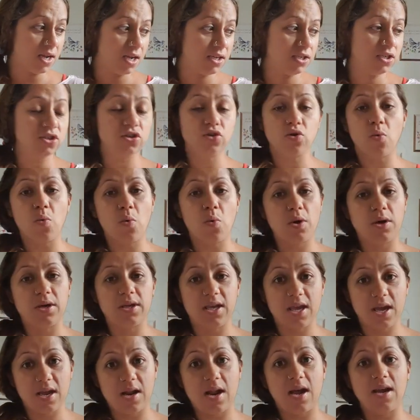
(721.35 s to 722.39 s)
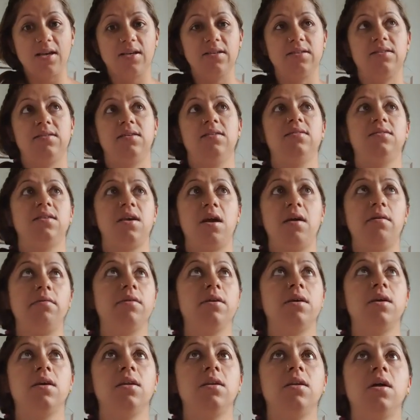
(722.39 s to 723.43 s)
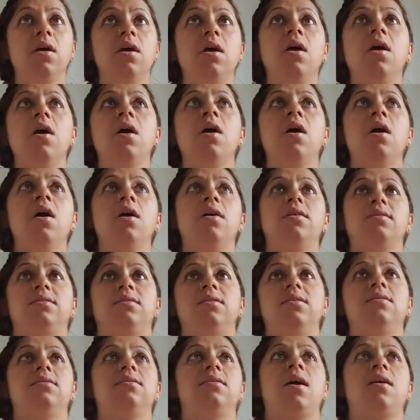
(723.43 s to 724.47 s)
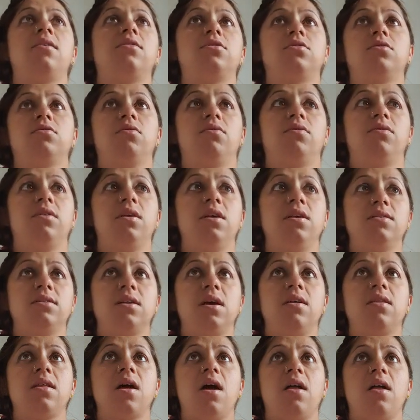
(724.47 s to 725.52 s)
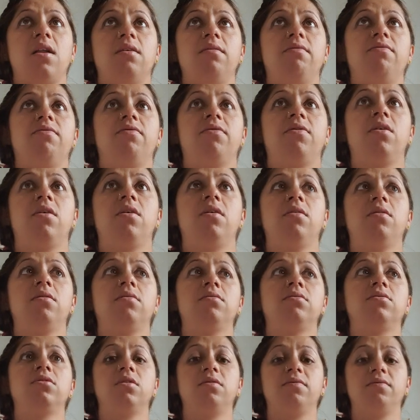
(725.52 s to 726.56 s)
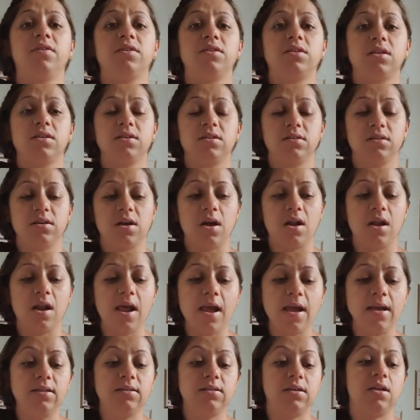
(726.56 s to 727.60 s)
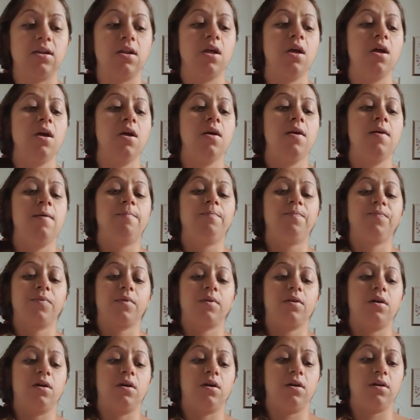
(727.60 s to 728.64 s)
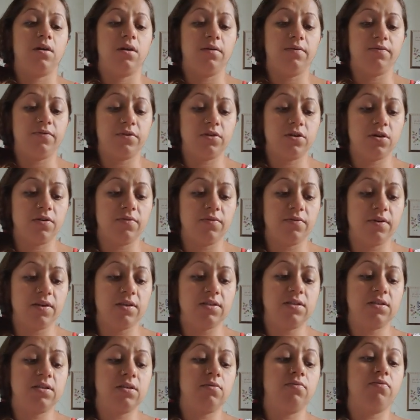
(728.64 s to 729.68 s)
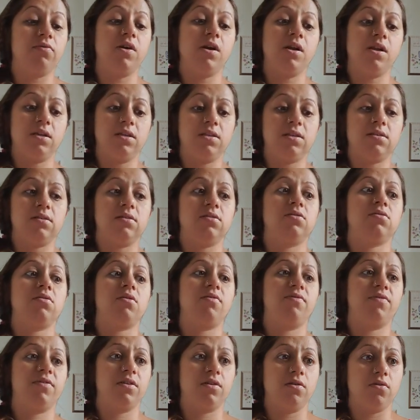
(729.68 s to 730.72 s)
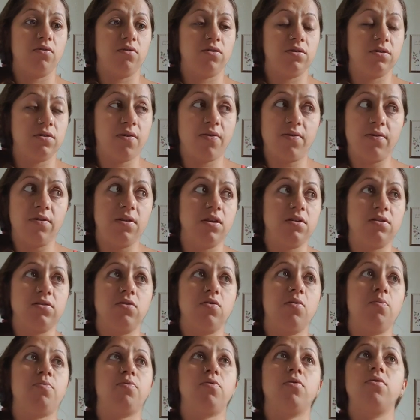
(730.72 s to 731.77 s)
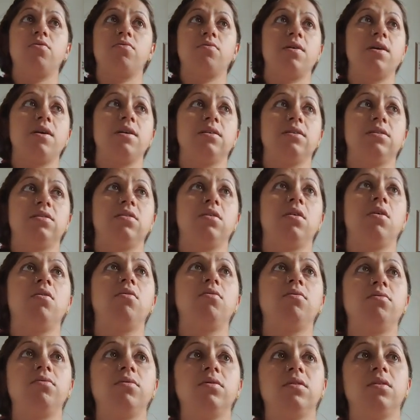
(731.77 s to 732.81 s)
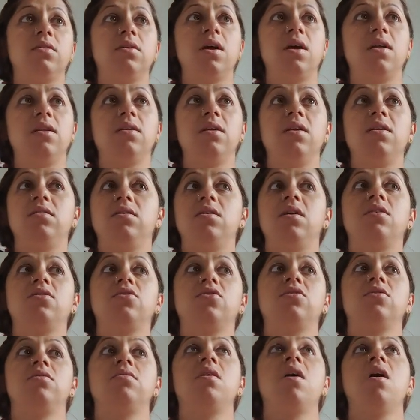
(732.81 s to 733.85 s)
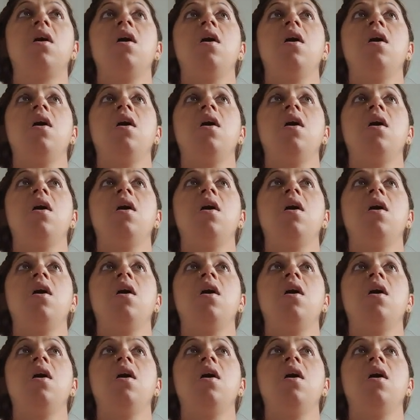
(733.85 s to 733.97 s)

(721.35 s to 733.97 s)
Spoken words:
I just don't want to get like a cesarean, a C-section, or things like that if cervix doesn't dilate, and if cervix really doesn't soften, or there's no progress, and induction